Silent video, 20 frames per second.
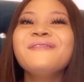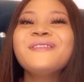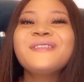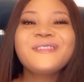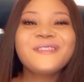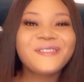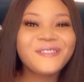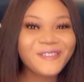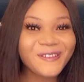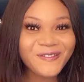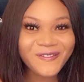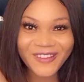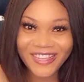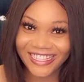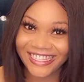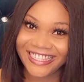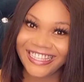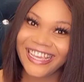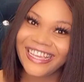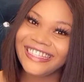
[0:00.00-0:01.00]
so
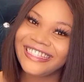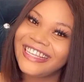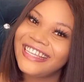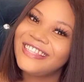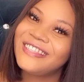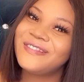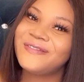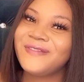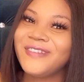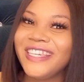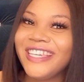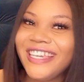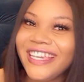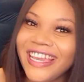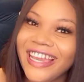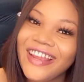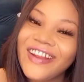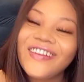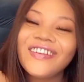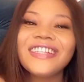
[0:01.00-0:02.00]
excited to be
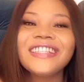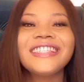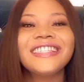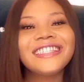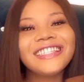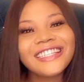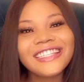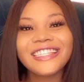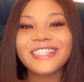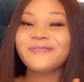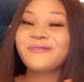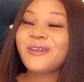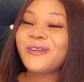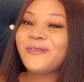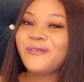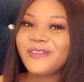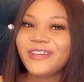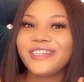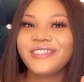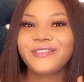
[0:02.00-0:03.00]
here because this is my
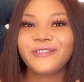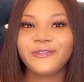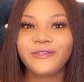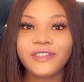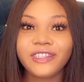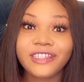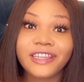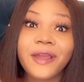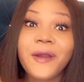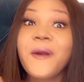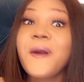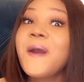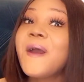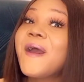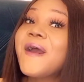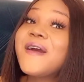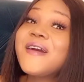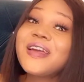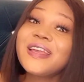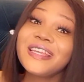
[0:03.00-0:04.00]
first official
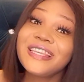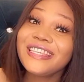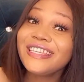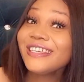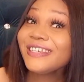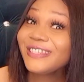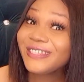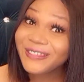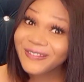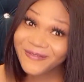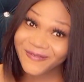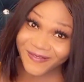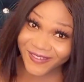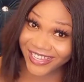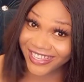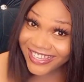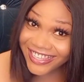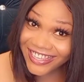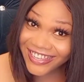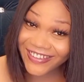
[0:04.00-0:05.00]
YouTube
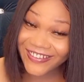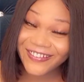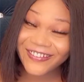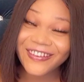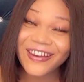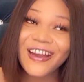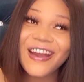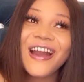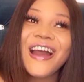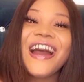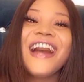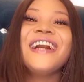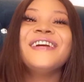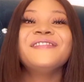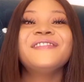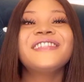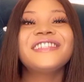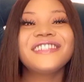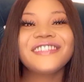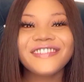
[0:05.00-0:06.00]
video.
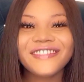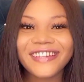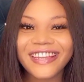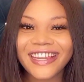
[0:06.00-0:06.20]
I'm so